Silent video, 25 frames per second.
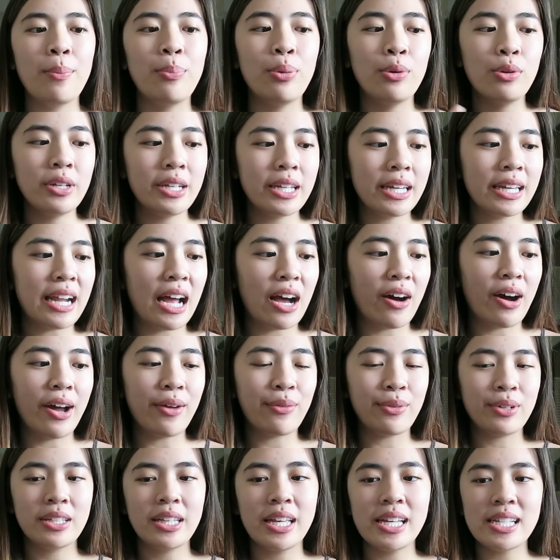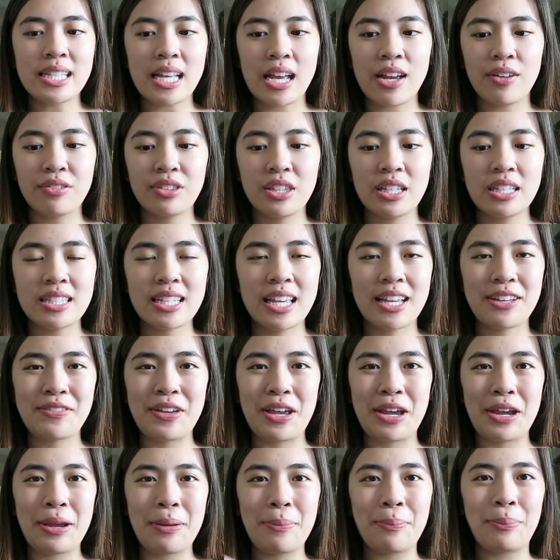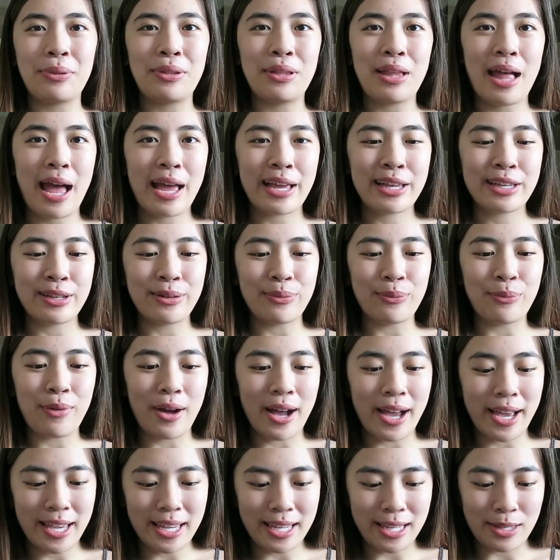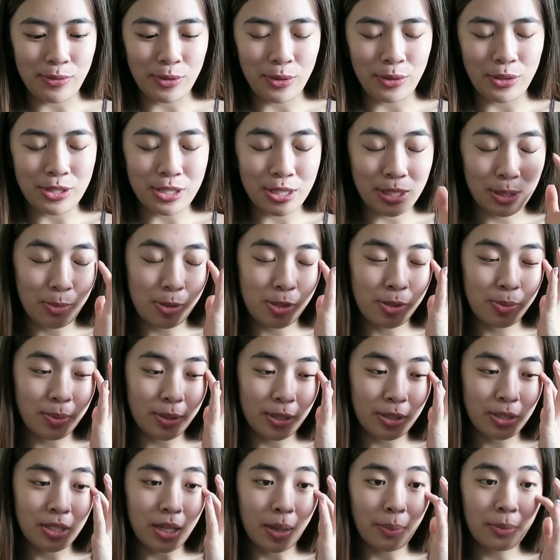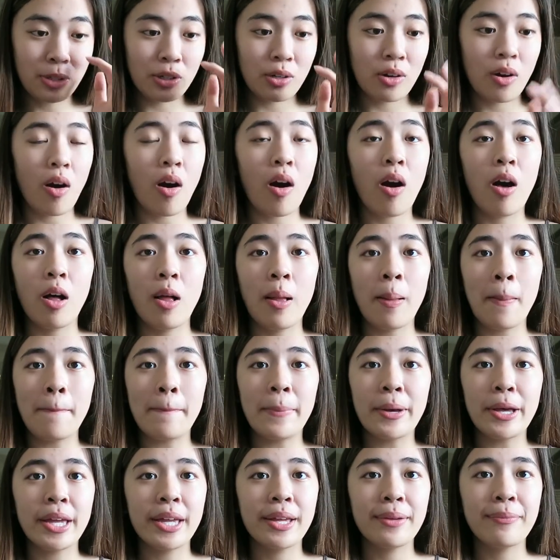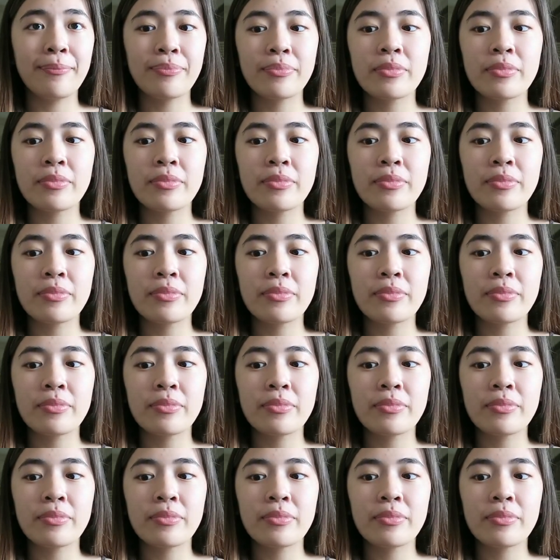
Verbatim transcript: I'm pulling it out, I realized everything's like very black and white, even though this is supposed to be a summer haul, but